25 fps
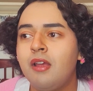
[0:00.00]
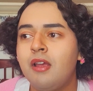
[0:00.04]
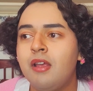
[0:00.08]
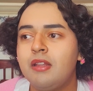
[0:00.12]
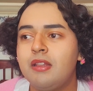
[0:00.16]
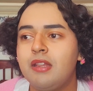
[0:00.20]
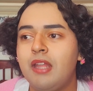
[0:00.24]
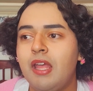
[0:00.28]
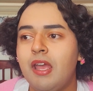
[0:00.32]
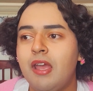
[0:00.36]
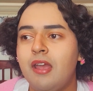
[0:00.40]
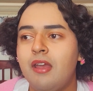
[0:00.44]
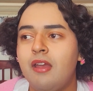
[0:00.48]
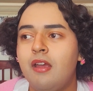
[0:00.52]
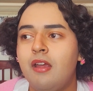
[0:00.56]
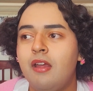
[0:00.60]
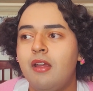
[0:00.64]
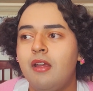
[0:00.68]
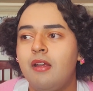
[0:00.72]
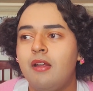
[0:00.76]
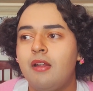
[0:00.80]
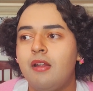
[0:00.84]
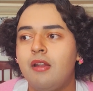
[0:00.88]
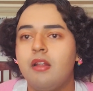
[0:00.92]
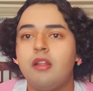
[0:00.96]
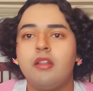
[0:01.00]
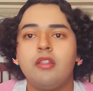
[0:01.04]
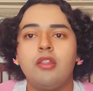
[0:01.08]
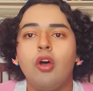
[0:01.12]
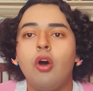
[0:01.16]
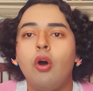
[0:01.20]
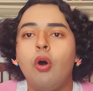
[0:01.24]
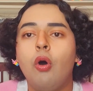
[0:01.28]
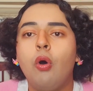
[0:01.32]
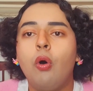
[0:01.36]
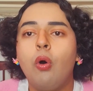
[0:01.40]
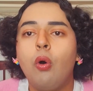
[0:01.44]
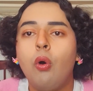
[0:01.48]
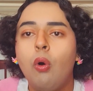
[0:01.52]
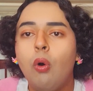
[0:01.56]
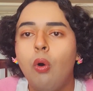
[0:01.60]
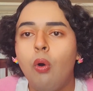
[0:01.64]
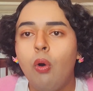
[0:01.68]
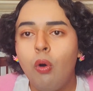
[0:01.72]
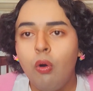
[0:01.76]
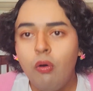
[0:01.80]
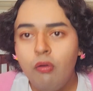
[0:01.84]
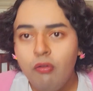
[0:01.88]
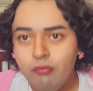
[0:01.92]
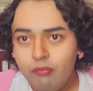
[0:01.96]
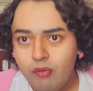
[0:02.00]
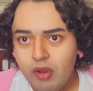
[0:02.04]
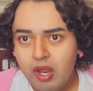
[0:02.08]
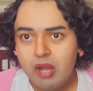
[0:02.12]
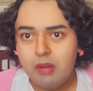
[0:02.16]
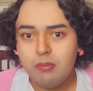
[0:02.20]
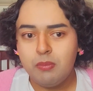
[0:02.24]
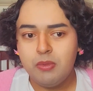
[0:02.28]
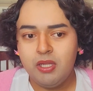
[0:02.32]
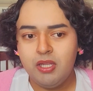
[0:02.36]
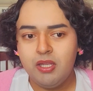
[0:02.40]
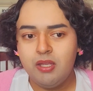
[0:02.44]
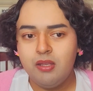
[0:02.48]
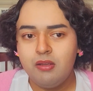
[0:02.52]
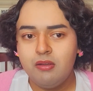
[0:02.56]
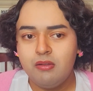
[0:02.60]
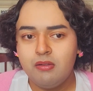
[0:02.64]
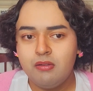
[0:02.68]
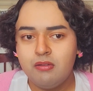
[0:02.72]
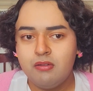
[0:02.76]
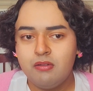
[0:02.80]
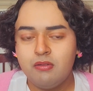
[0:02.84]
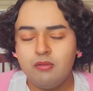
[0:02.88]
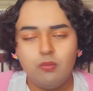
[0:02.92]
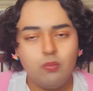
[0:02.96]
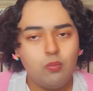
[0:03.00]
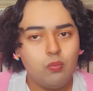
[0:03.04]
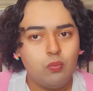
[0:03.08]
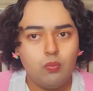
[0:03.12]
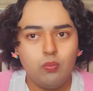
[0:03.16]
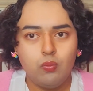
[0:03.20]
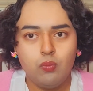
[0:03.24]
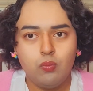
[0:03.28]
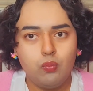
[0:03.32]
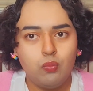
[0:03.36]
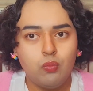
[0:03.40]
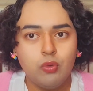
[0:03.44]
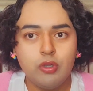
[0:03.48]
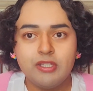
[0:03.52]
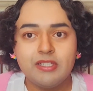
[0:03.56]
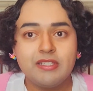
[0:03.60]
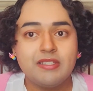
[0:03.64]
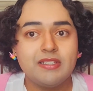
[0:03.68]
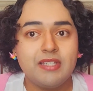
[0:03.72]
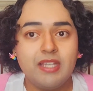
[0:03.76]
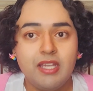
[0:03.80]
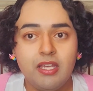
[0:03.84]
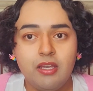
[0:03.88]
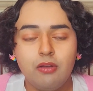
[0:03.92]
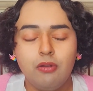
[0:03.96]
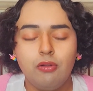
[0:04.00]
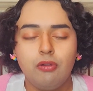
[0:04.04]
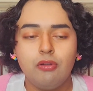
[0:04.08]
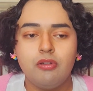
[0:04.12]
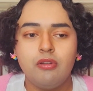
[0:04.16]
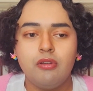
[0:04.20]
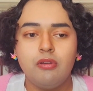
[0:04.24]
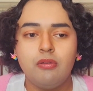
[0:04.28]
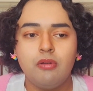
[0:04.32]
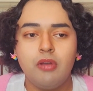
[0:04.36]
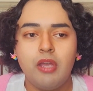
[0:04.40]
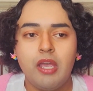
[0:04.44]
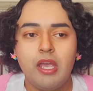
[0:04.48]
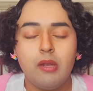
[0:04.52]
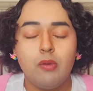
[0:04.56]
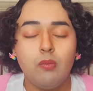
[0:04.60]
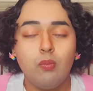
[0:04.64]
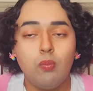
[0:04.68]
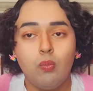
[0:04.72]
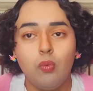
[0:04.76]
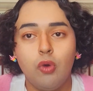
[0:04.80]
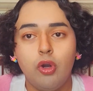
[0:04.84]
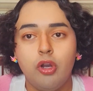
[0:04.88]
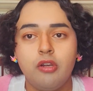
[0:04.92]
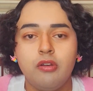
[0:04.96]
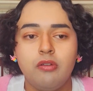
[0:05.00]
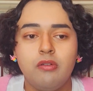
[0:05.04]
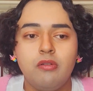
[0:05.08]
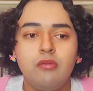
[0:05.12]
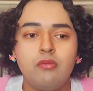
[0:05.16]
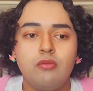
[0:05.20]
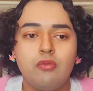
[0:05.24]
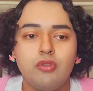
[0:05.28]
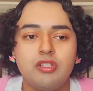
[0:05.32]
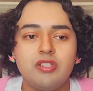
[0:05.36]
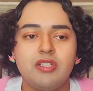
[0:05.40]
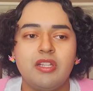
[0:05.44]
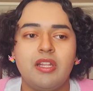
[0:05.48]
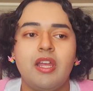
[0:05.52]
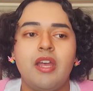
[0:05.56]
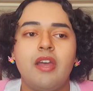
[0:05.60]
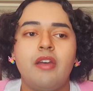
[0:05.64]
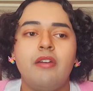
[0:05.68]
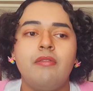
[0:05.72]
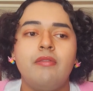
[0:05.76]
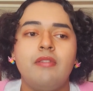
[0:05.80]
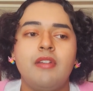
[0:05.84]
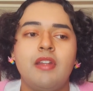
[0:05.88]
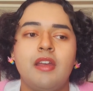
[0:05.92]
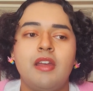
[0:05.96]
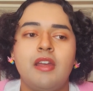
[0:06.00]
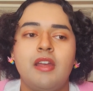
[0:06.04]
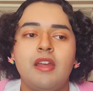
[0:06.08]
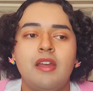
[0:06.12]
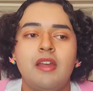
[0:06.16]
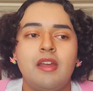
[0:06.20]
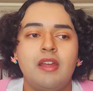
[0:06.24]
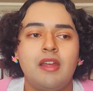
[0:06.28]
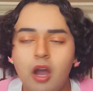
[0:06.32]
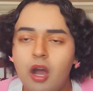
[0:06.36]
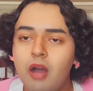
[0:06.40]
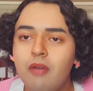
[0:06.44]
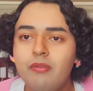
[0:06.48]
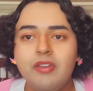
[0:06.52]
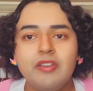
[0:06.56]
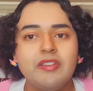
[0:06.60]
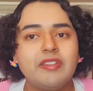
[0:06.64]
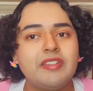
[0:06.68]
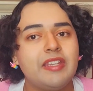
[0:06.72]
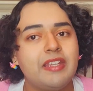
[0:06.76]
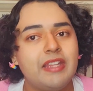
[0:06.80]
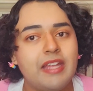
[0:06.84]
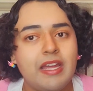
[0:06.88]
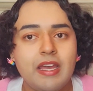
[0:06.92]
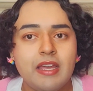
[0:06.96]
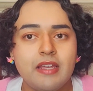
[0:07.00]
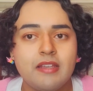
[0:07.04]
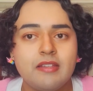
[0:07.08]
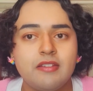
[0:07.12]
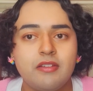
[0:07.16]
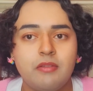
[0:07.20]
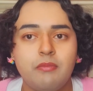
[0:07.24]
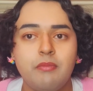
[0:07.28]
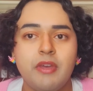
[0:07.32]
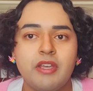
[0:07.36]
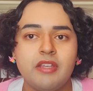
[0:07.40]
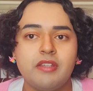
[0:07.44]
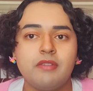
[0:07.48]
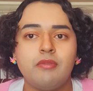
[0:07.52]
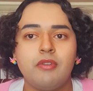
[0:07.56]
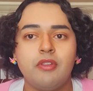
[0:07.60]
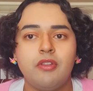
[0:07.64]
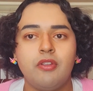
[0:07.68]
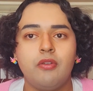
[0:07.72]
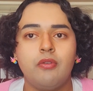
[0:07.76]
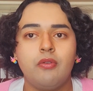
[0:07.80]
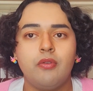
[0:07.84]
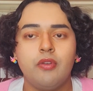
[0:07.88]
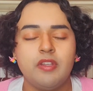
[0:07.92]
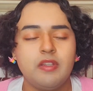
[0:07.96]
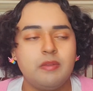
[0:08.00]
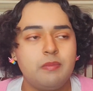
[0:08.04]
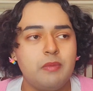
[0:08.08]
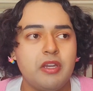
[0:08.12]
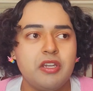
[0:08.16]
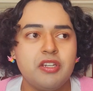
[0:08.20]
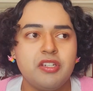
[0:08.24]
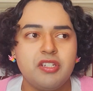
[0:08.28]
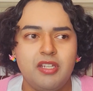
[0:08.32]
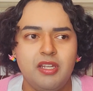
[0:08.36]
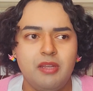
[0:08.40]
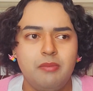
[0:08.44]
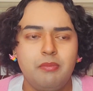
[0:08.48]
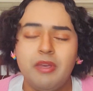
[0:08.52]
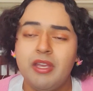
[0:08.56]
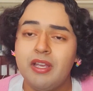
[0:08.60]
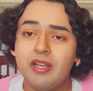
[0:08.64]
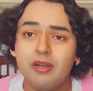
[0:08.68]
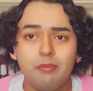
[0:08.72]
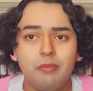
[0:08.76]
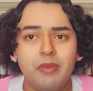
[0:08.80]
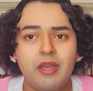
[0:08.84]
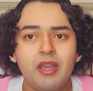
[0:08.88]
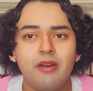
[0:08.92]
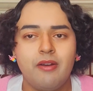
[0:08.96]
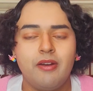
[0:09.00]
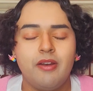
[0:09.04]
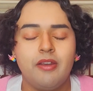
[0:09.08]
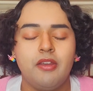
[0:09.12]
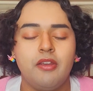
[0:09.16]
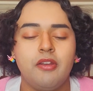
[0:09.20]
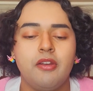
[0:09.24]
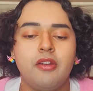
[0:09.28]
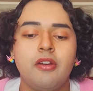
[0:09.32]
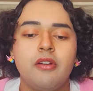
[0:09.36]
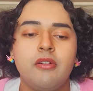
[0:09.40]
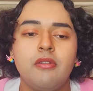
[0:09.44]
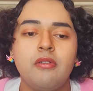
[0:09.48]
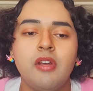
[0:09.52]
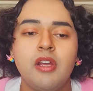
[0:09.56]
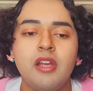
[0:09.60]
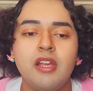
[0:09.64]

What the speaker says: that the whole family was killed and one was left, obviously that has to mess with you, especially being a parent, you know?